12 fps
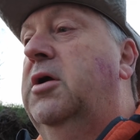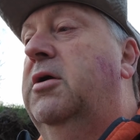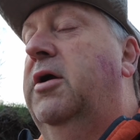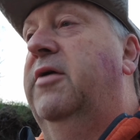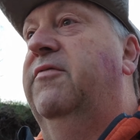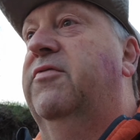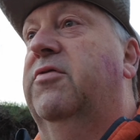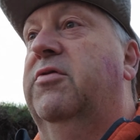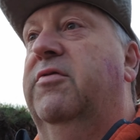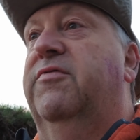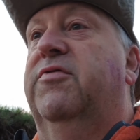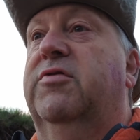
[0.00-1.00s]
all right,
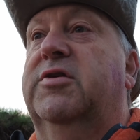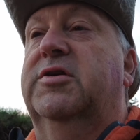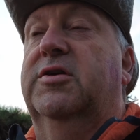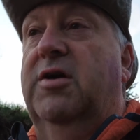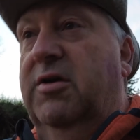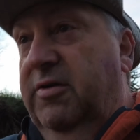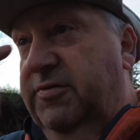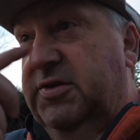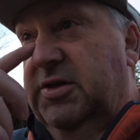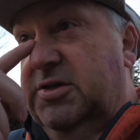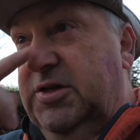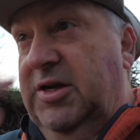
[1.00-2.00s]
for the
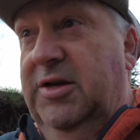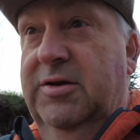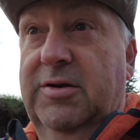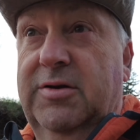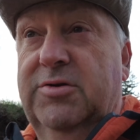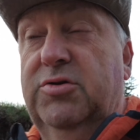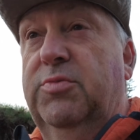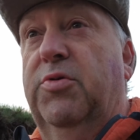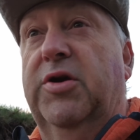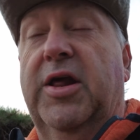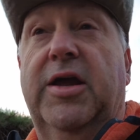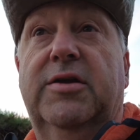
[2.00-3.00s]
RF
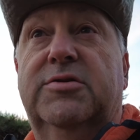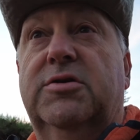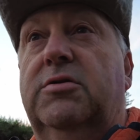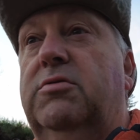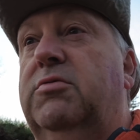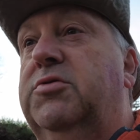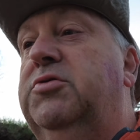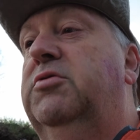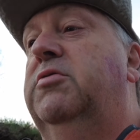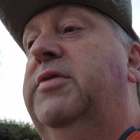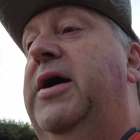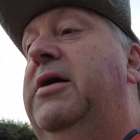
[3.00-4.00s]
2.8, so we'll do
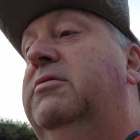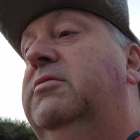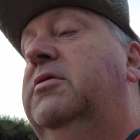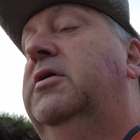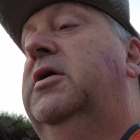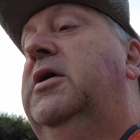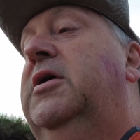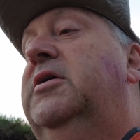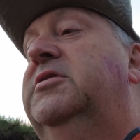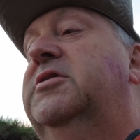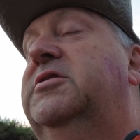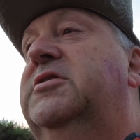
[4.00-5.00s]
it without,
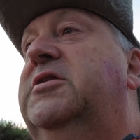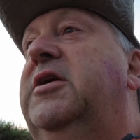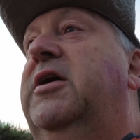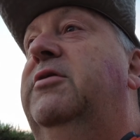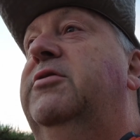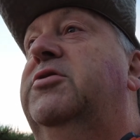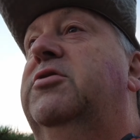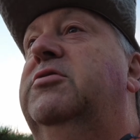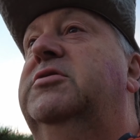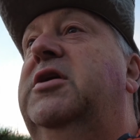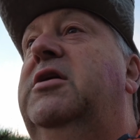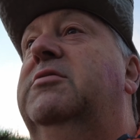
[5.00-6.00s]
just to see how it
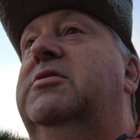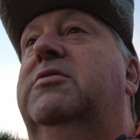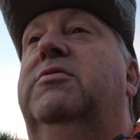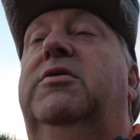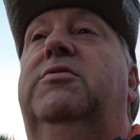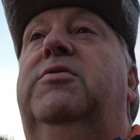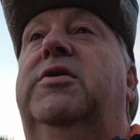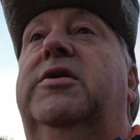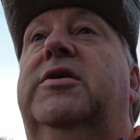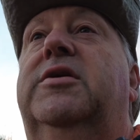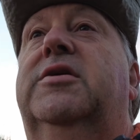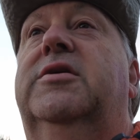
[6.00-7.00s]
turns out, because I really want
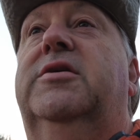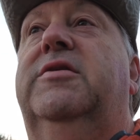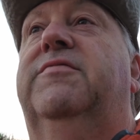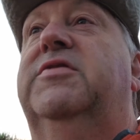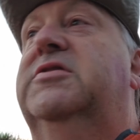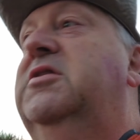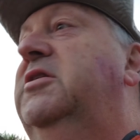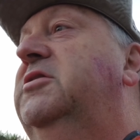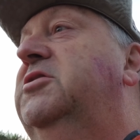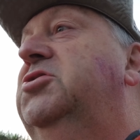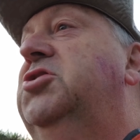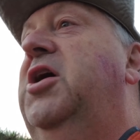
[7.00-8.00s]
to give this
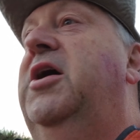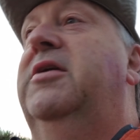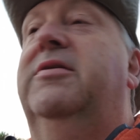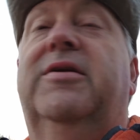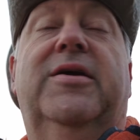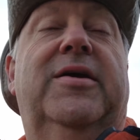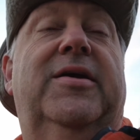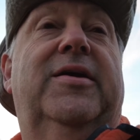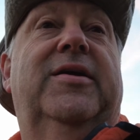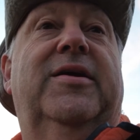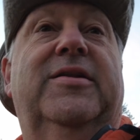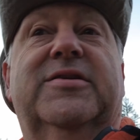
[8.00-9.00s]
lens a shot
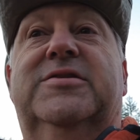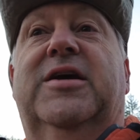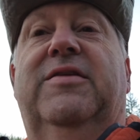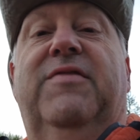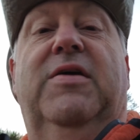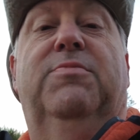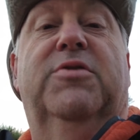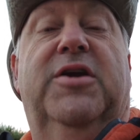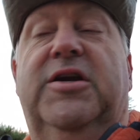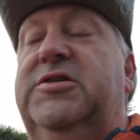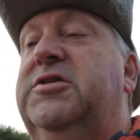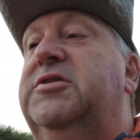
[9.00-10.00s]
in this kind of
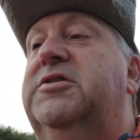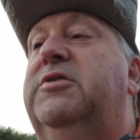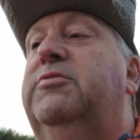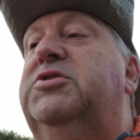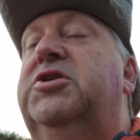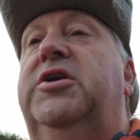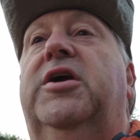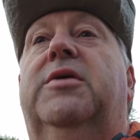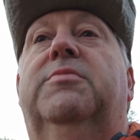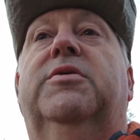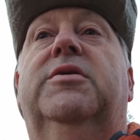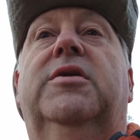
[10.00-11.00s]
application to see what you
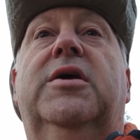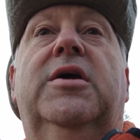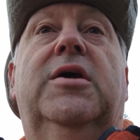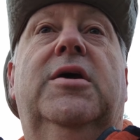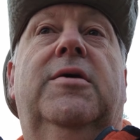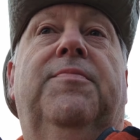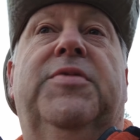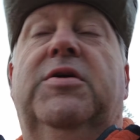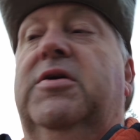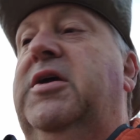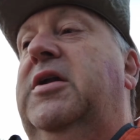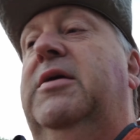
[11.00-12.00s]
get. But
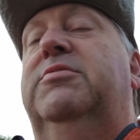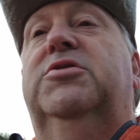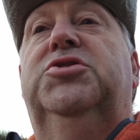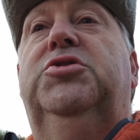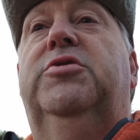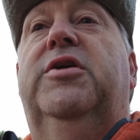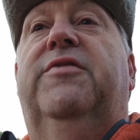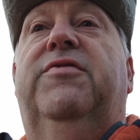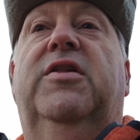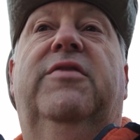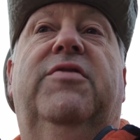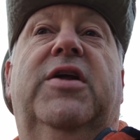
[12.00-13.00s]
again, I'm going to shoot at
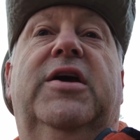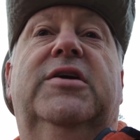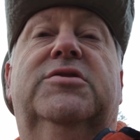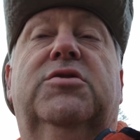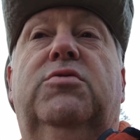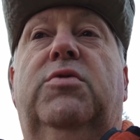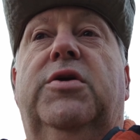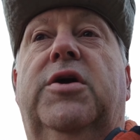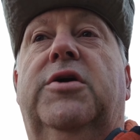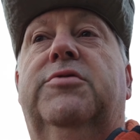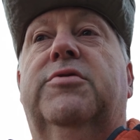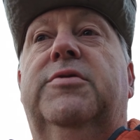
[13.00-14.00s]
f11 ISO
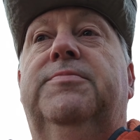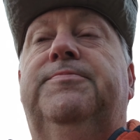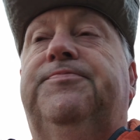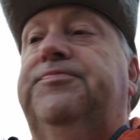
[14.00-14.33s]
100,